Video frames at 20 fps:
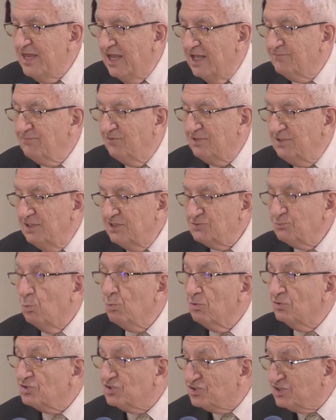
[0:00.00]
The man
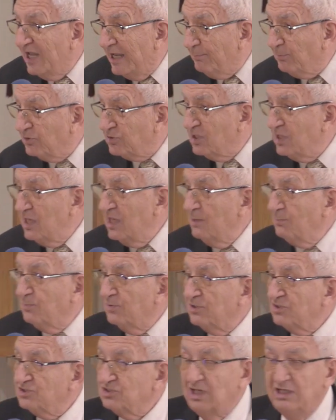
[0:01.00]
asked us, What church
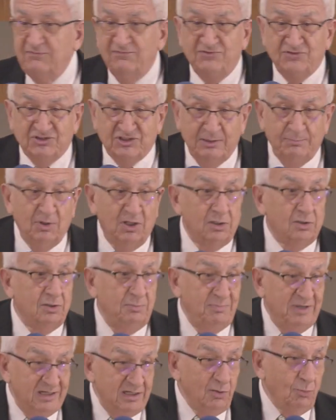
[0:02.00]
do you belong
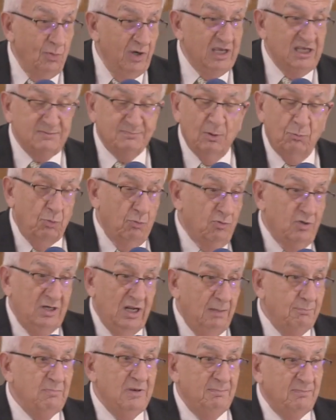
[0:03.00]
to? Well,
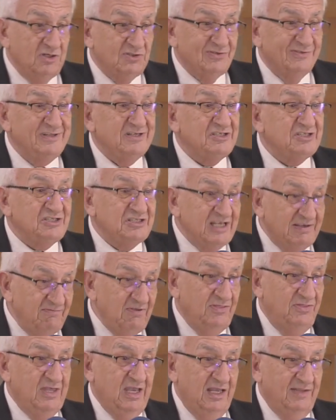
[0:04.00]
we were not
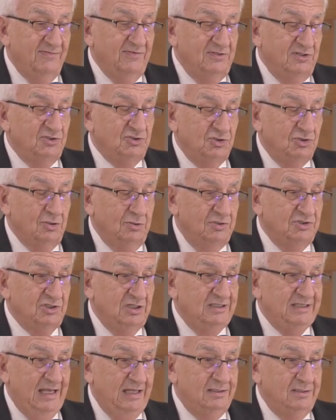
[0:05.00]
Seventh Adventists. We were
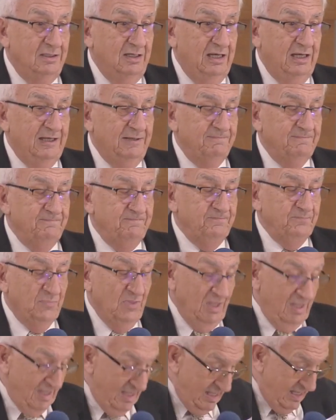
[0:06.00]
Sabbath
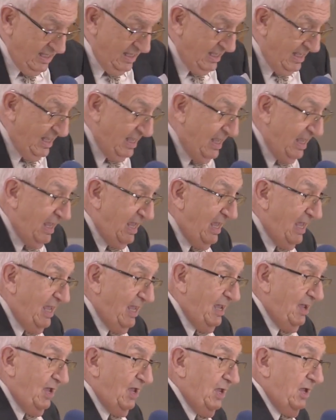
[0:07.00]
keepers and similar in
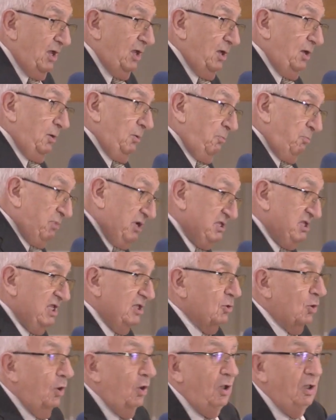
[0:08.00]
many ways, but we were not
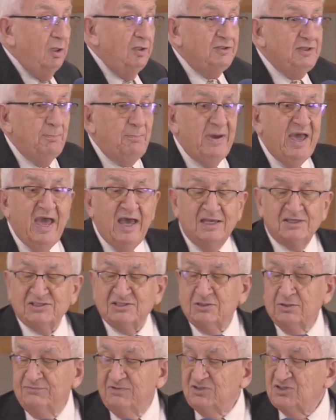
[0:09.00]
members of the
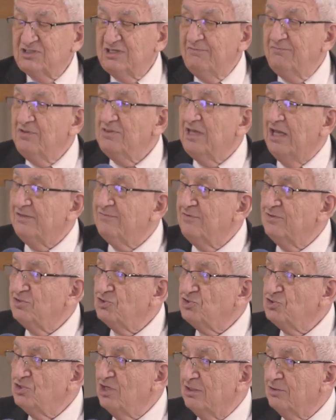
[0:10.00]
Seventh Adventist church at
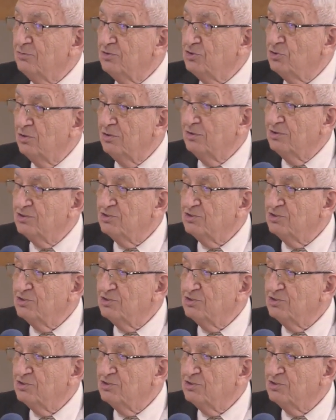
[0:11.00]
that time.